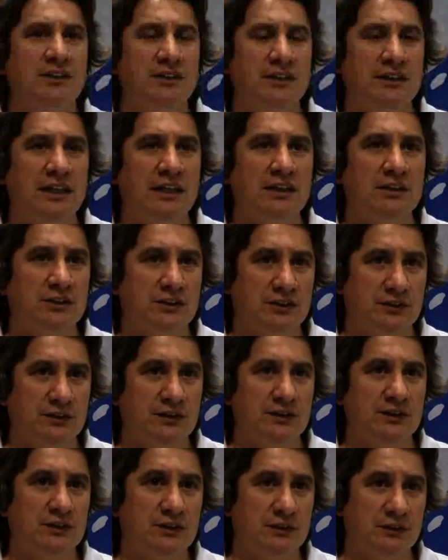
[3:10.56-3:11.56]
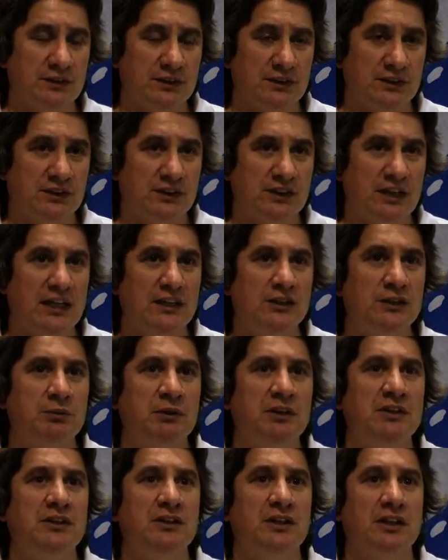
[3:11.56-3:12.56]
to get to a stage
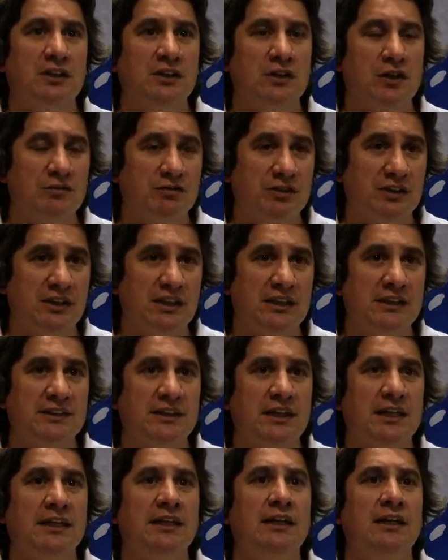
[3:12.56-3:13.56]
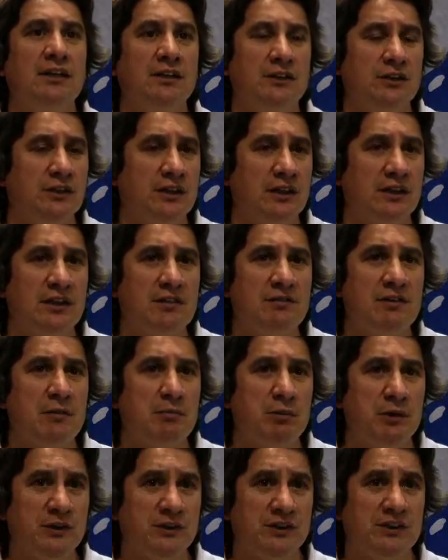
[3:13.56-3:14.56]
where you can confidently say you can leave that
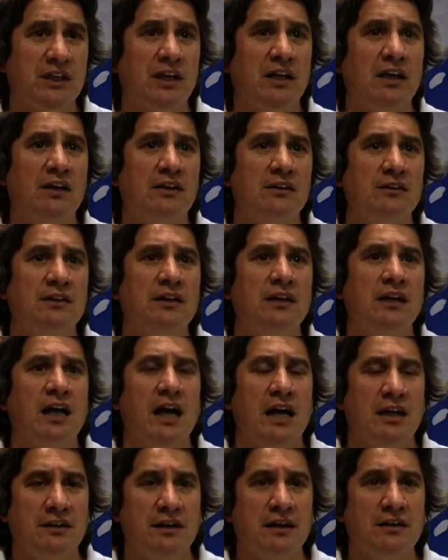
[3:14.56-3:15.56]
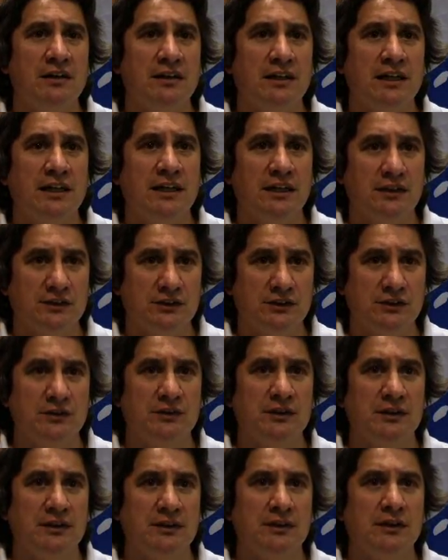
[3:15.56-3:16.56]
person alone and know that they're going to do
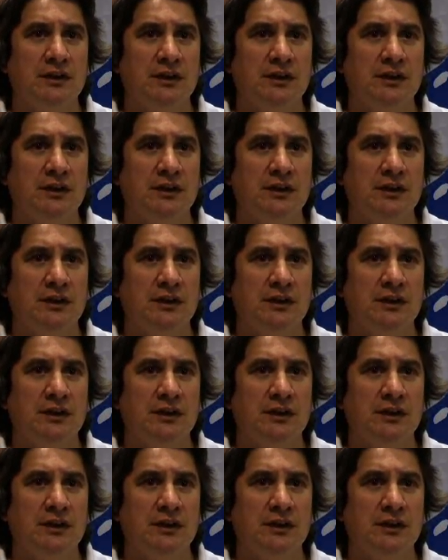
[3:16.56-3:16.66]
it.